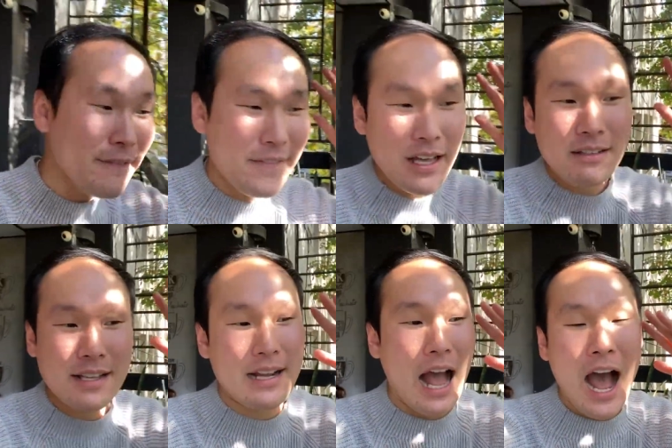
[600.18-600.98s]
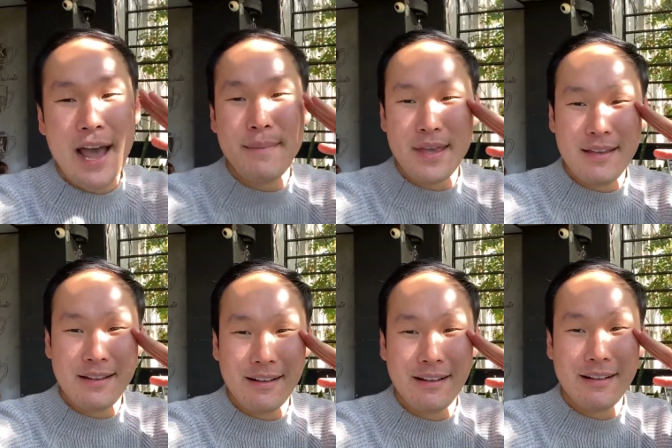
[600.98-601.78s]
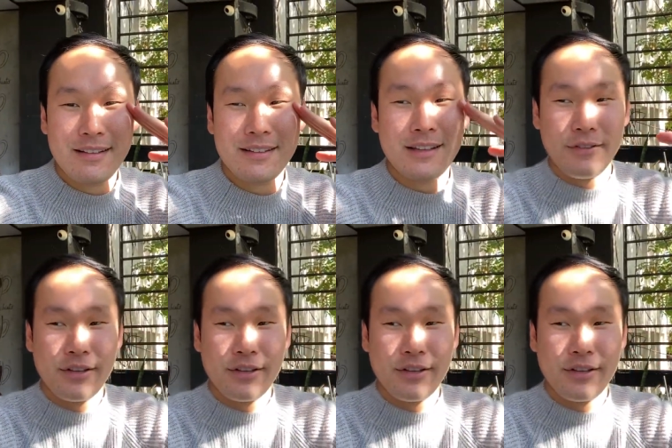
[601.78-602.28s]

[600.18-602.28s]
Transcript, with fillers: feels like I'm in South